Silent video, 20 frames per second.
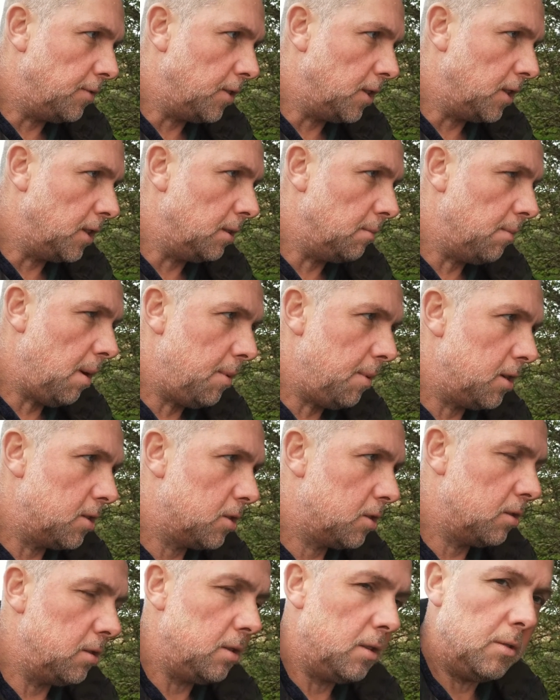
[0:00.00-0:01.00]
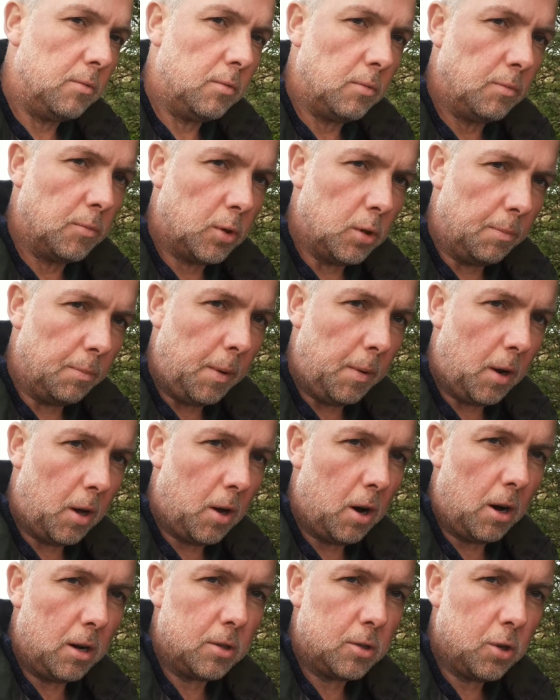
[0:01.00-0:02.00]
you, maybe some people
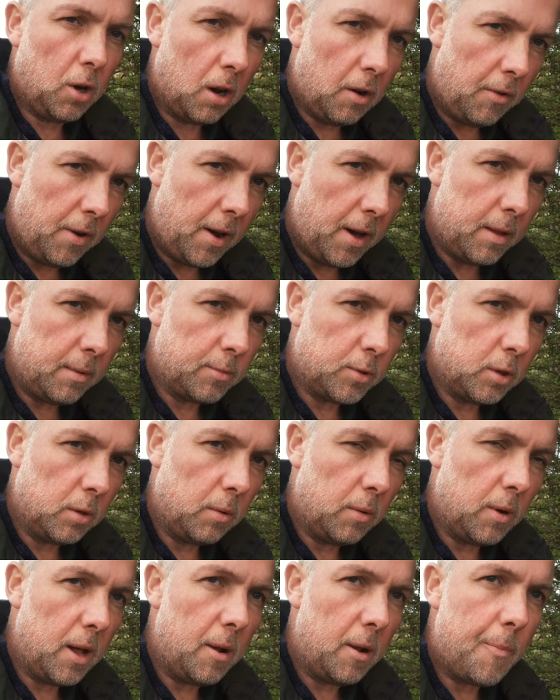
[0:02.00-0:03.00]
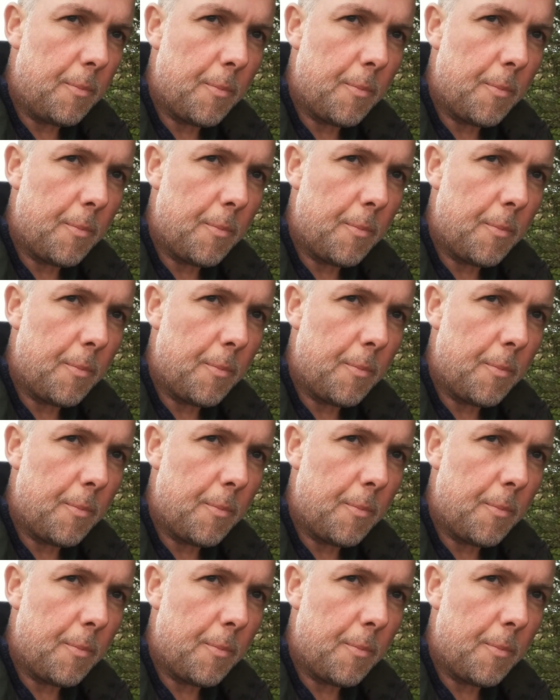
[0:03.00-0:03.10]
can't tolerate them too well,